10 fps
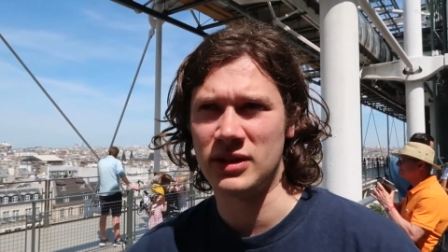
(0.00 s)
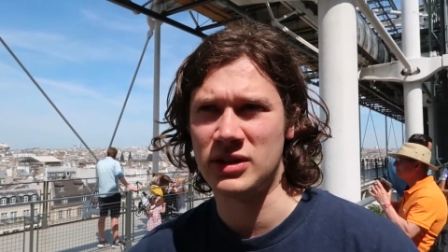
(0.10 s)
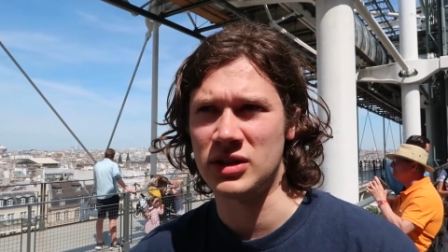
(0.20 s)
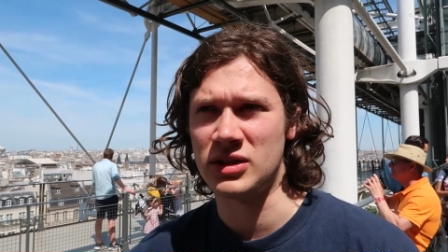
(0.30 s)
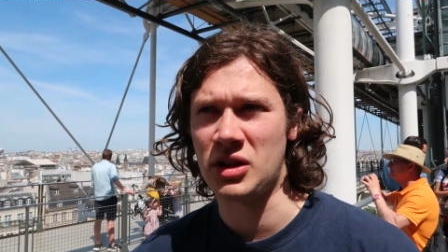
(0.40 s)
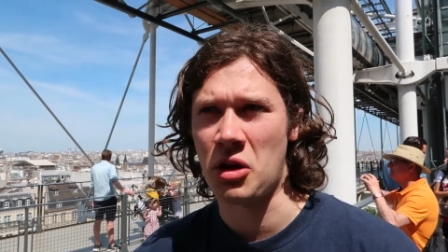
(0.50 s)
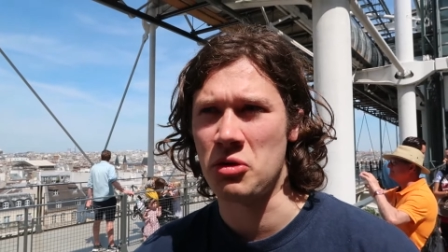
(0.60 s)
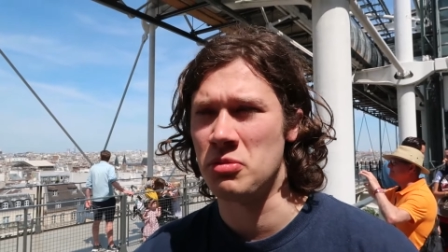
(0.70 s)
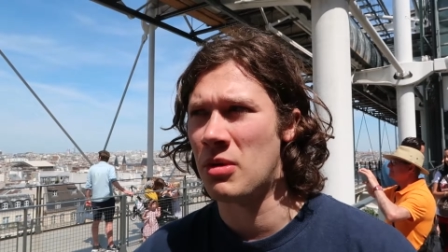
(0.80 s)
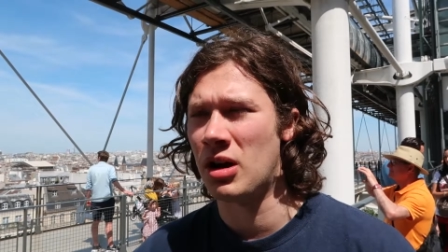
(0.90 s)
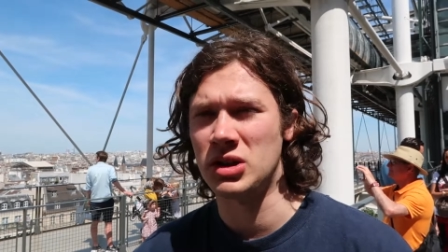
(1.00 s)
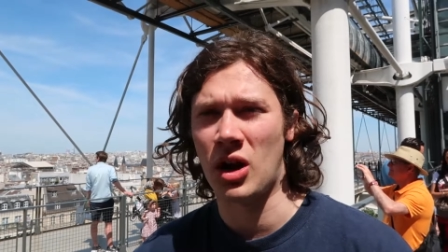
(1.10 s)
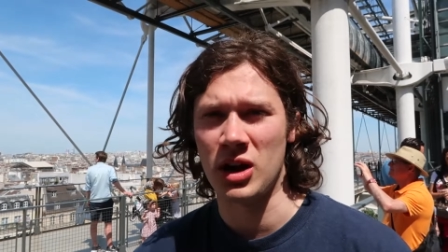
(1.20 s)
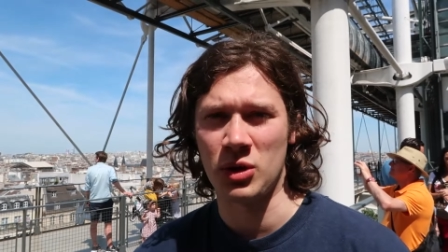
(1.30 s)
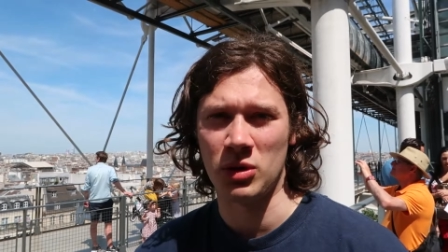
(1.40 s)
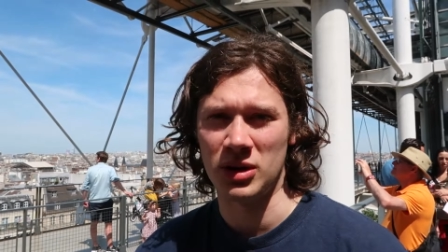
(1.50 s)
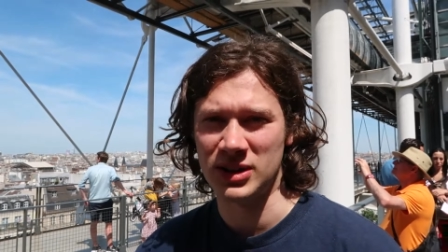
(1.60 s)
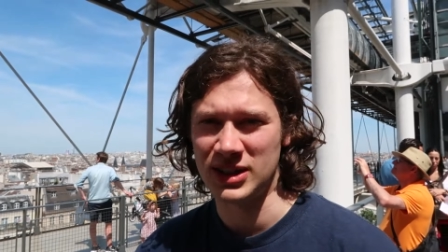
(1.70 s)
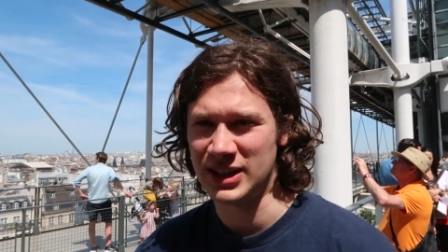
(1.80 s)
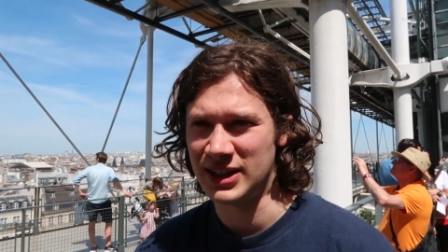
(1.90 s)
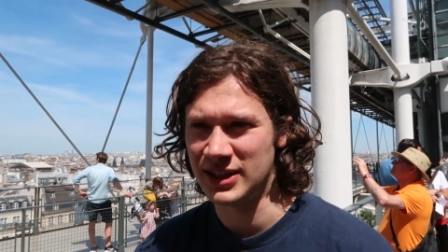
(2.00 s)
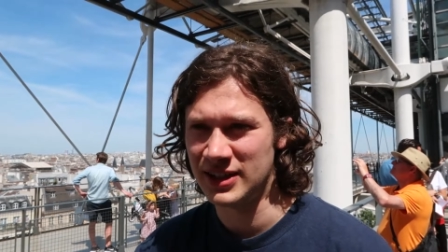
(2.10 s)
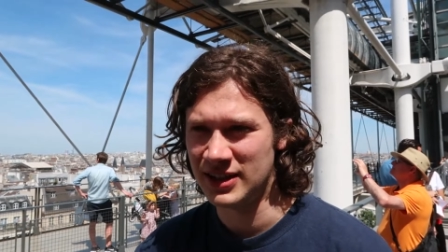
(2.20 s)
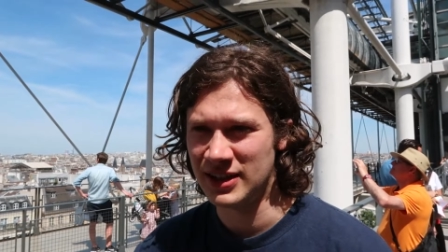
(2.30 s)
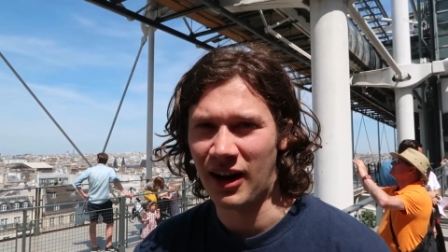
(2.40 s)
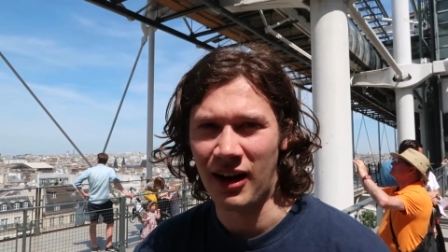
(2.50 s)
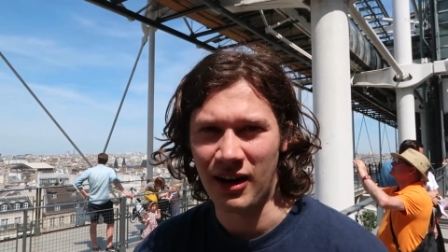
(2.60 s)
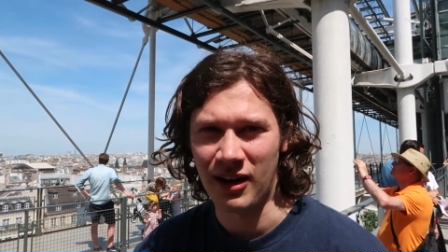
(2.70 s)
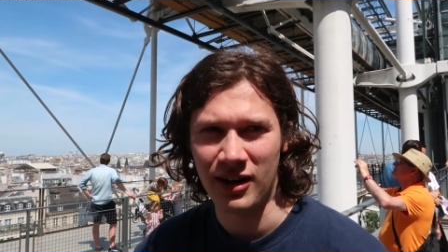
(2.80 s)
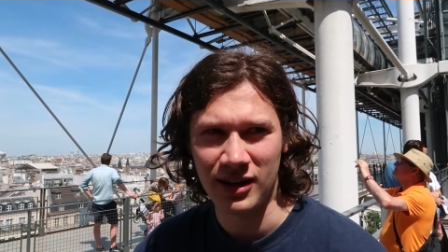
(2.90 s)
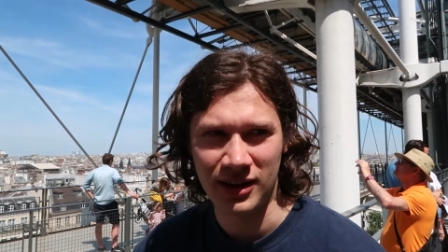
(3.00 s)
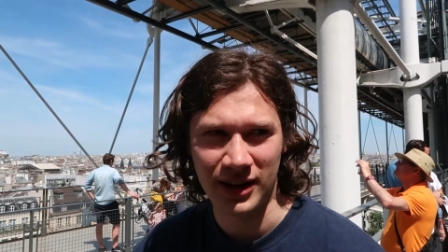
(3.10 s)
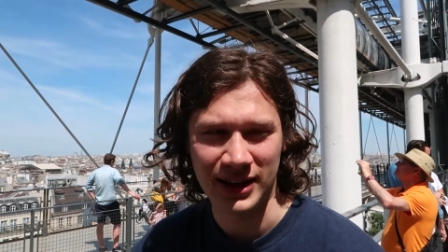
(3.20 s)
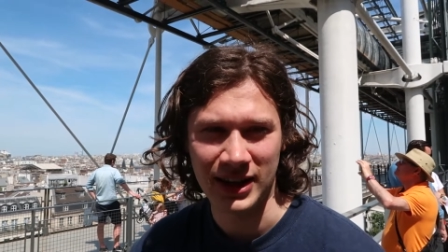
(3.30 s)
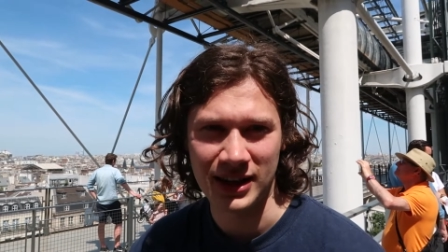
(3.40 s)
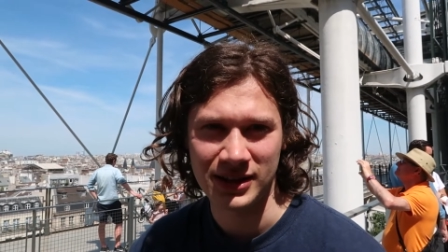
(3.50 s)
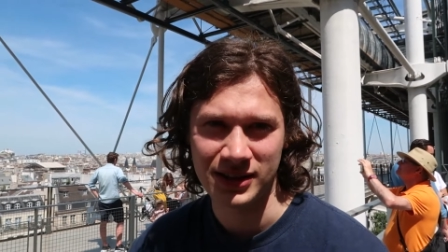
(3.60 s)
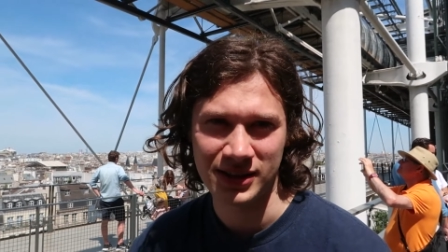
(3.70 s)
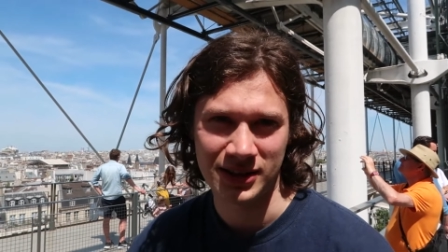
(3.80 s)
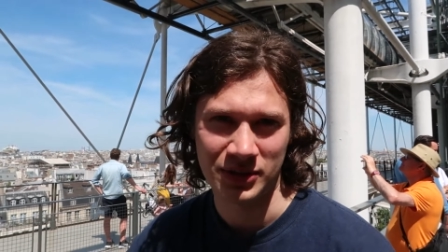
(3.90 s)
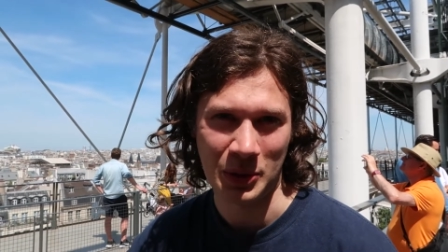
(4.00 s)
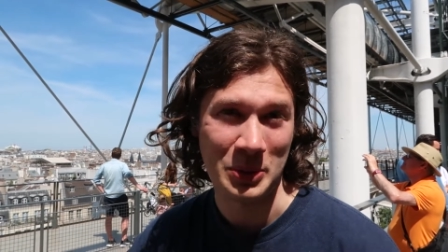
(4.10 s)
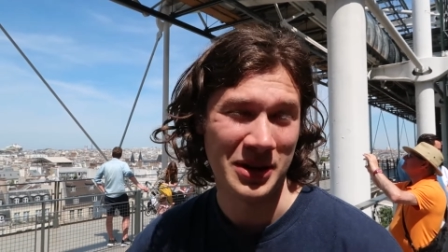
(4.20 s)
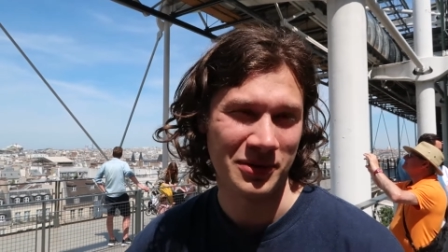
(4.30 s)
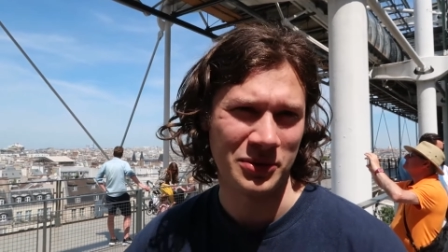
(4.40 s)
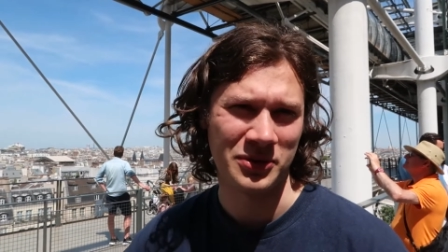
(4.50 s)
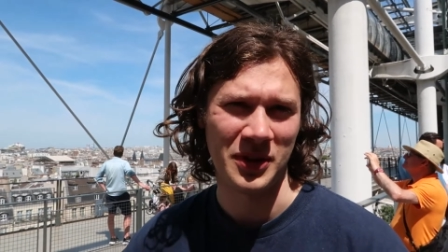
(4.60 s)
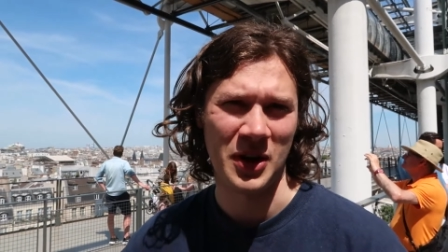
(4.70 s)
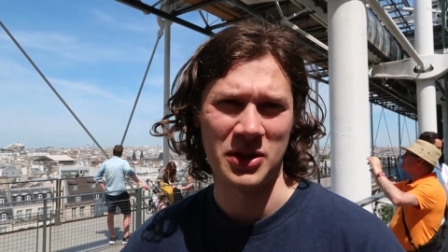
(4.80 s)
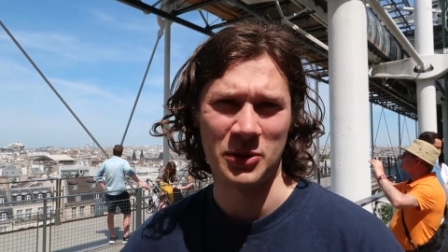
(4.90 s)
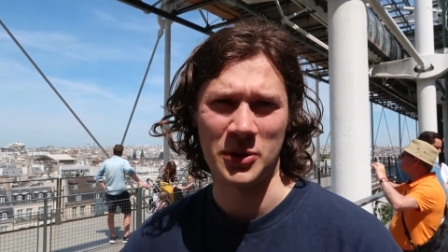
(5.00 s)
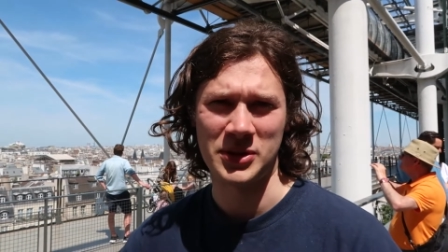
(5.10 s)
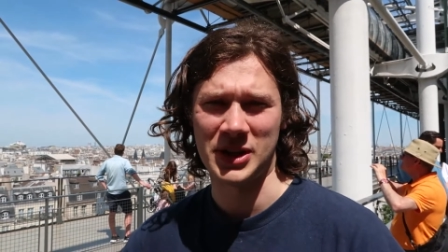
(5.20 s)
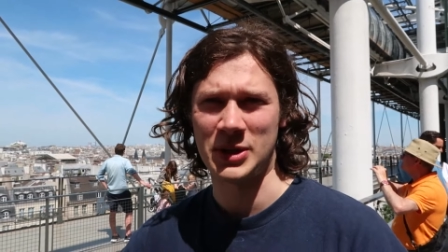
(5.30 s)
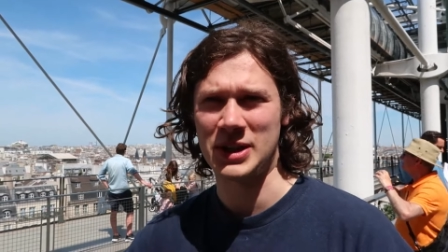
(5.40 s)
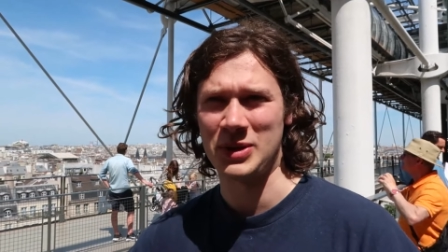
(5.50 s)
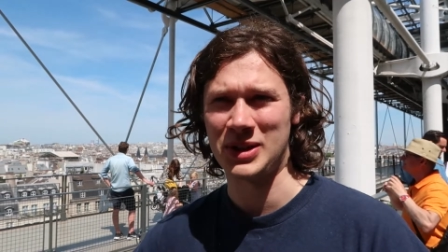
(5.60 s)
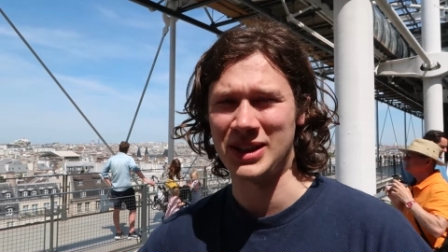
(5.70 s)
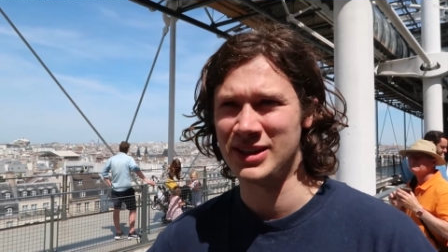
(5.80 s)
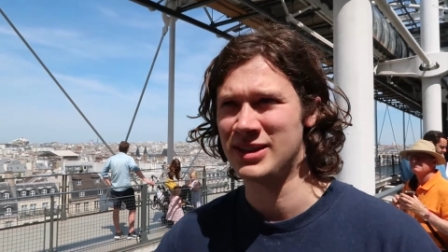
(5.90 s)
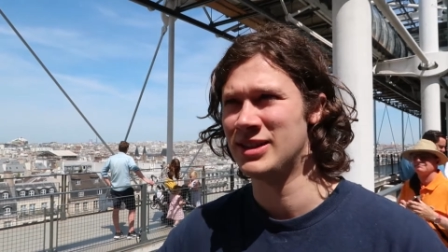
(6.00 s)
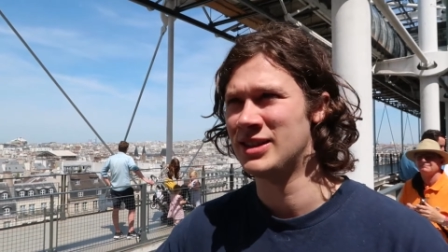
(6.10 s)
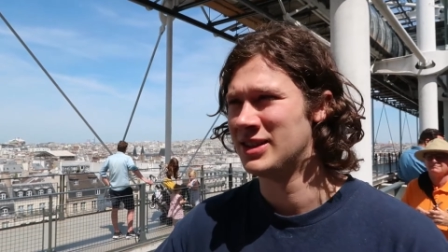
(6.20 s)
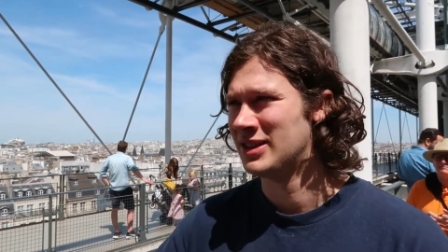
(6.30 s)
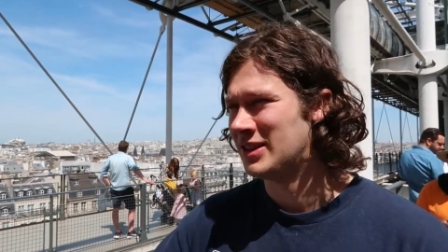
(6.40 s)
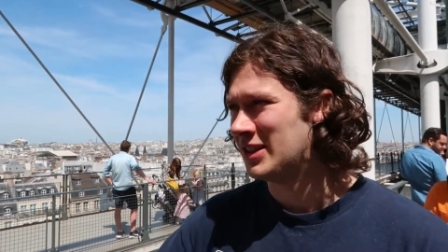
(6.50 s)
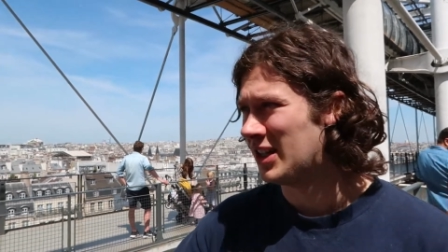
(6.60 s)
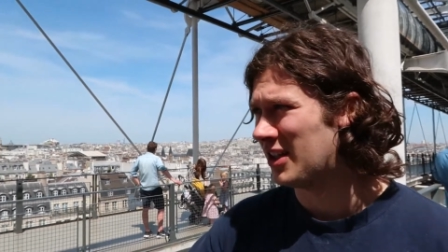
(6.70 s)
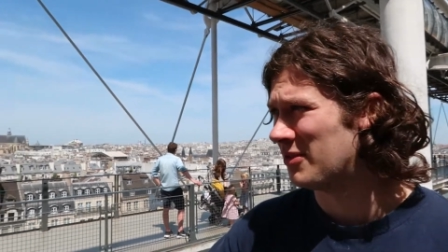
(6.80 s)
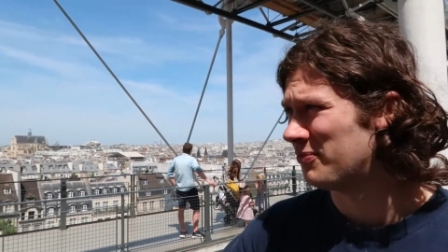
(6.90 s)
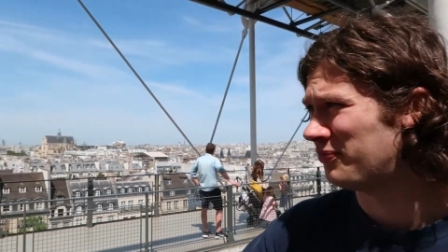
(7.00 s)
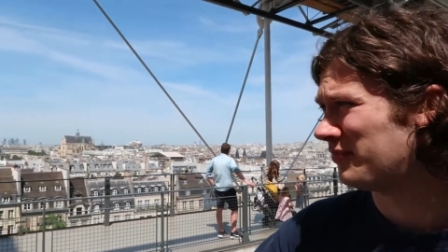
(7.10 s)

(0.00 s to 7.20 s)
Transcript: it's just so much high quality art, I guess, mm. from it. I thought so anyway. Um,